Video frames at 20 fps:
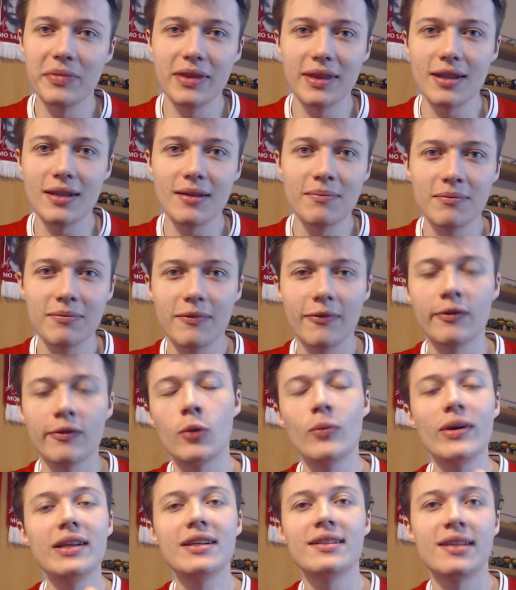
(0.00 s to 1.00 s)
the
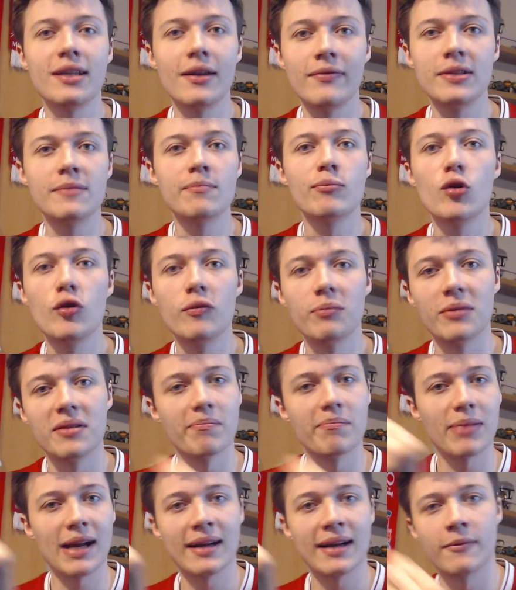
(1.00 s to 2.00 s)
fluidity of his
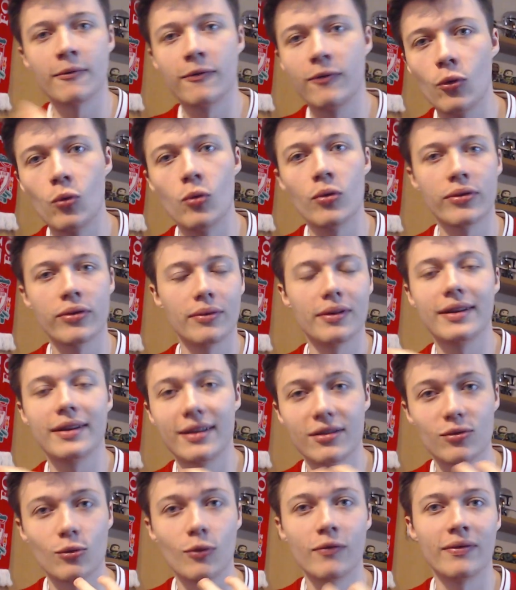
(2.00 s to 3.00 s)
movement back and forth
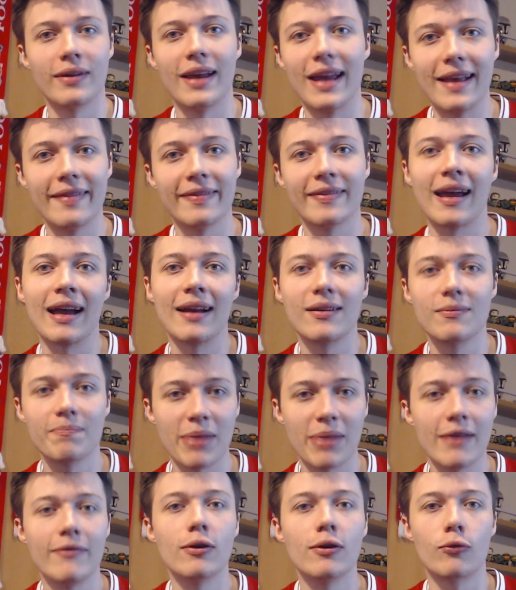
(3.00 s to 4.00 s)
sort of in that
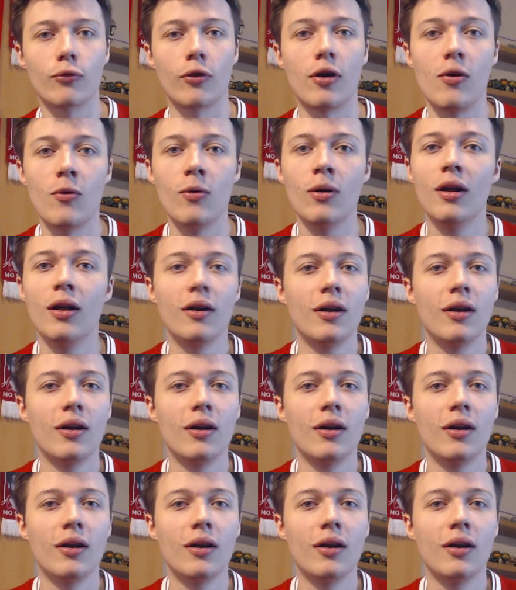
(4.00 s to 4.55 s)
pivot role